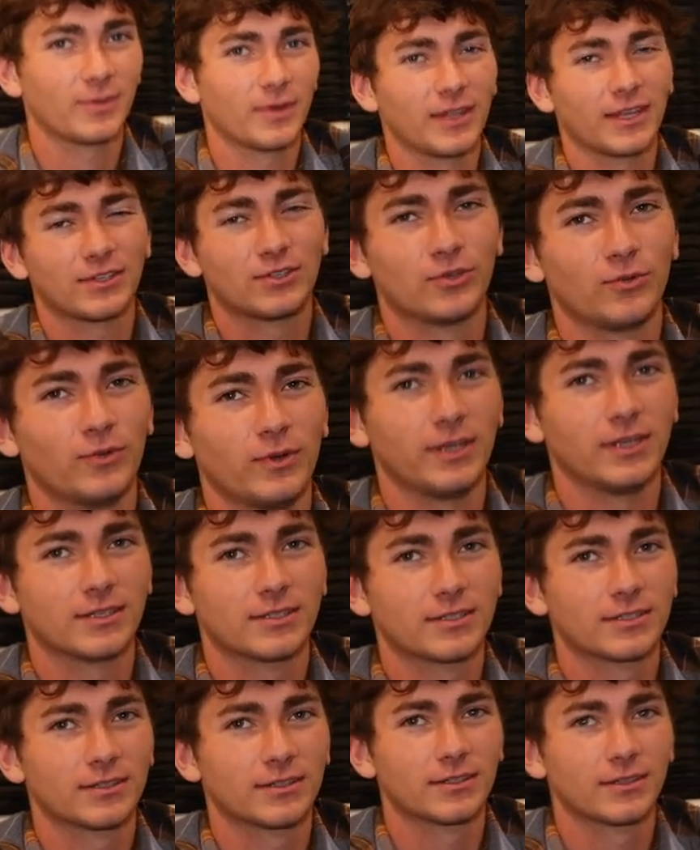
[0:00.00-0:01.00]
been like 2
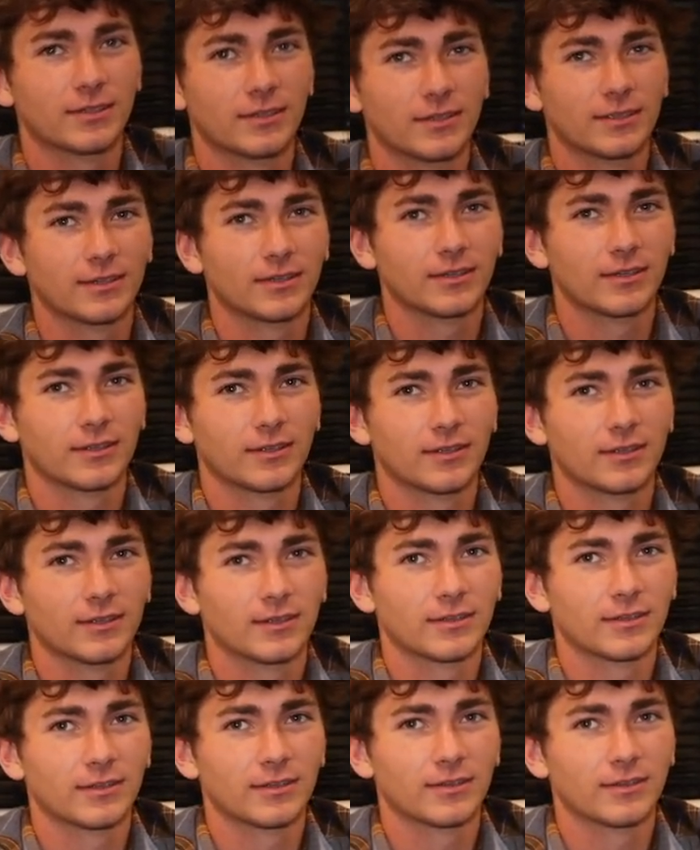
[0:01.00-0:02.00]
weeks. Why are you a
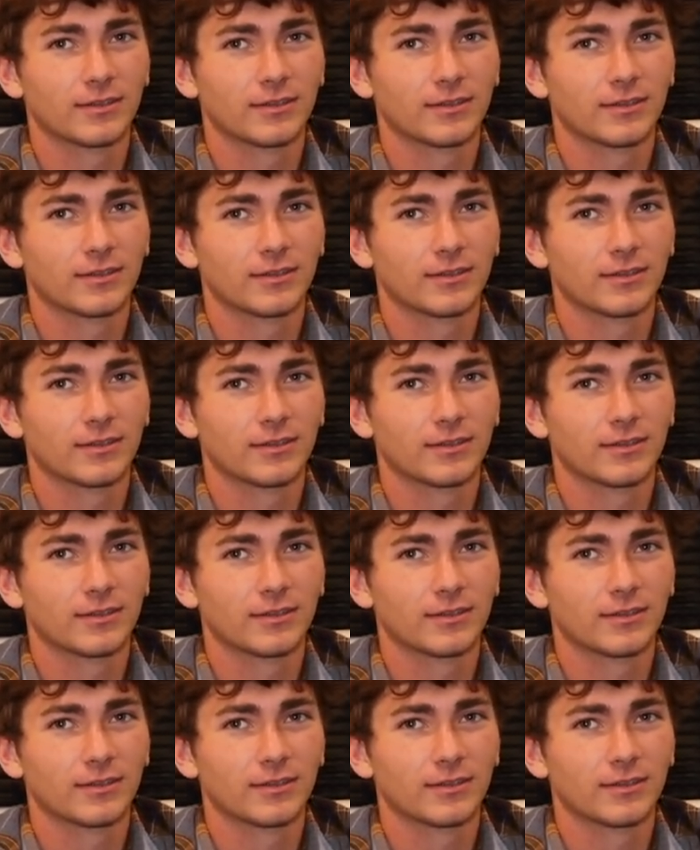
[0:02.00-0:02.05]
changed man?